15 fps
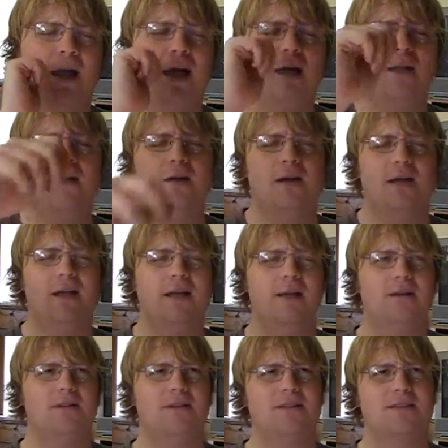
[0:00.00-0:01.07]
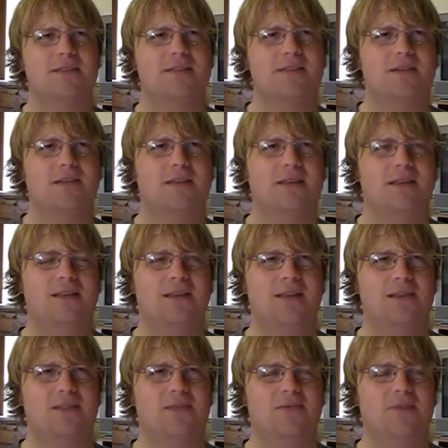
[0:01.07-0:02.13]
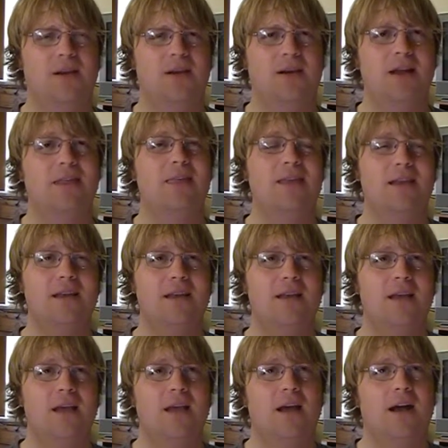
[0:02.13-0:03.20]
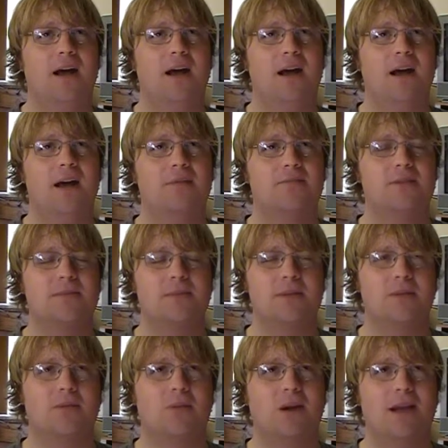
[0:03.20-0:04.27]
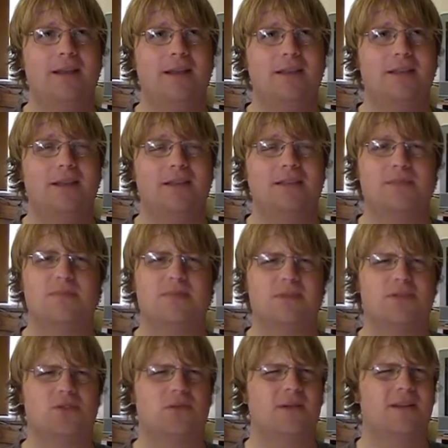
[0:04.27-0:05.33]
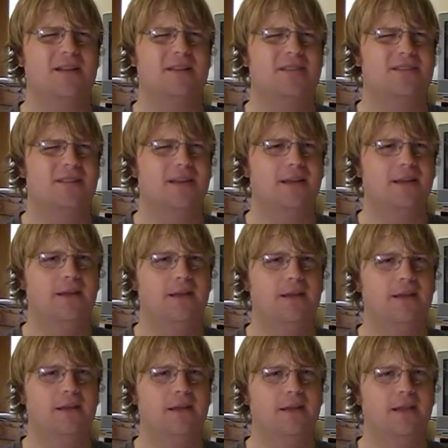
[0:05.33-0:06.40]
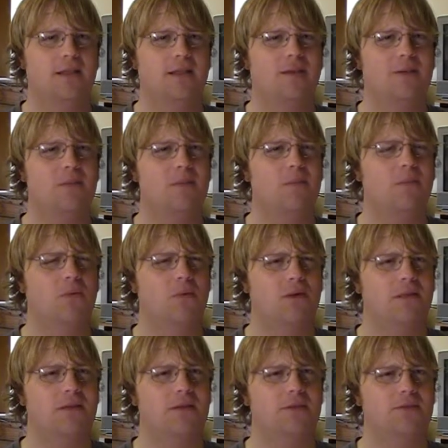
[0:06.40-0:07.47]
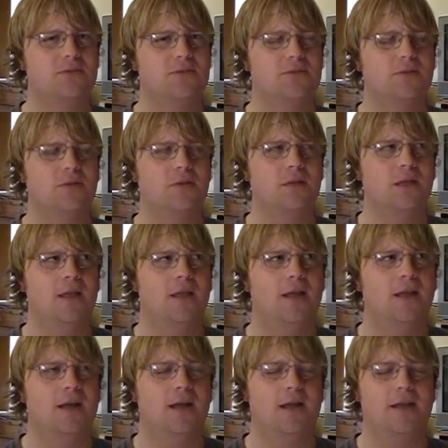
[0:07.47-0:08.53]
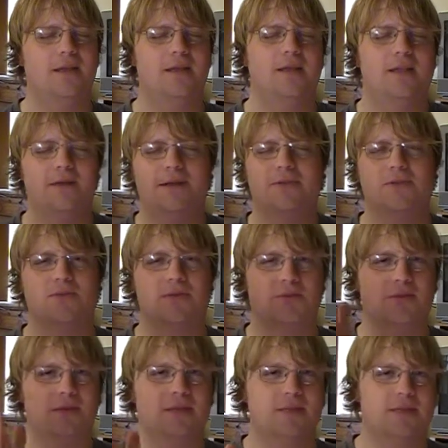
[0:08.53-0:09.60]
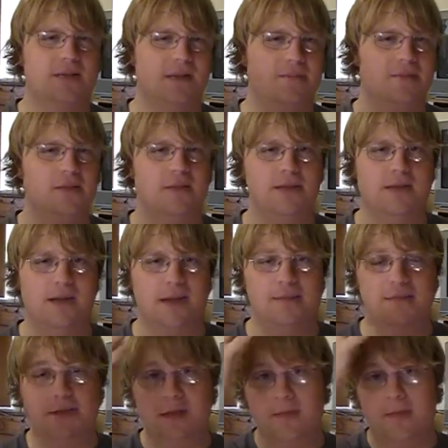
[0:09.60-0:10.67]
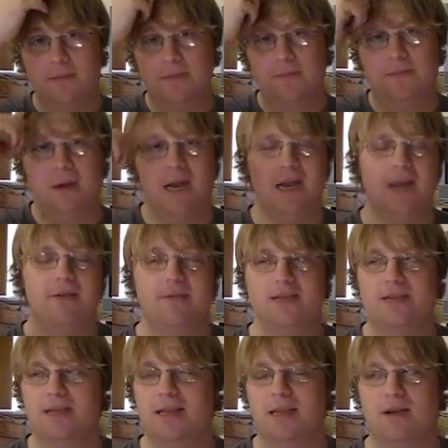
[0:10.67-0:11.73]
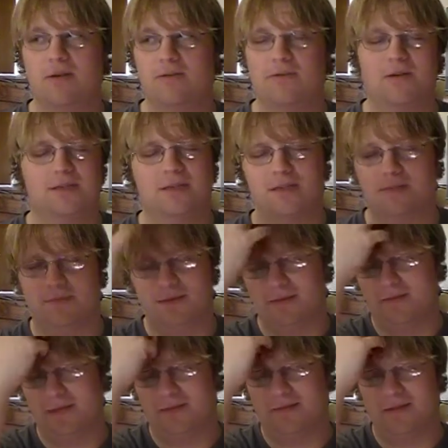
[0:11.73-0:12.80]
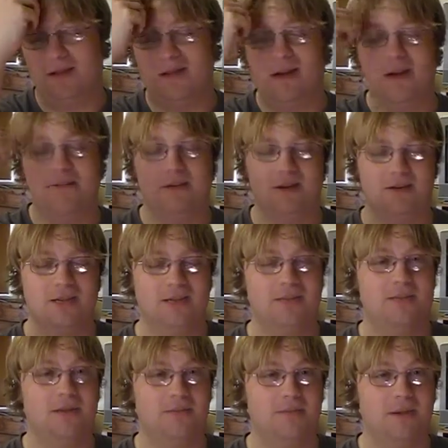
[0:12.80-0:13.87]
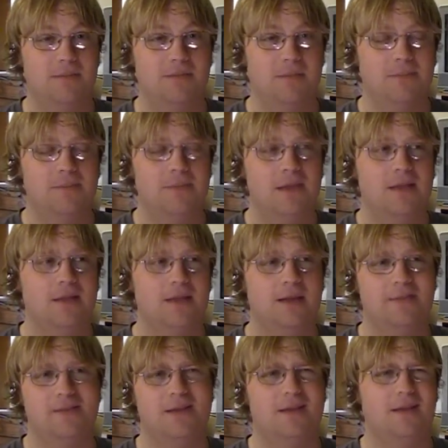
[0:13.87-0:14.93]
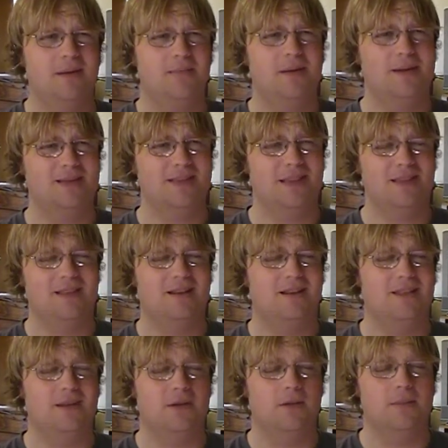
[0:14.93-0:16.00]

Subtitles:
don't necessarily think that's fair. I think, some of the writing gets mistranslated a little bit more than usual in the difference between the subbed and the dubbed. But having said that, her voice doesn't piss me off. It kind of irritates some people. Now, if you can get past that, then I think you're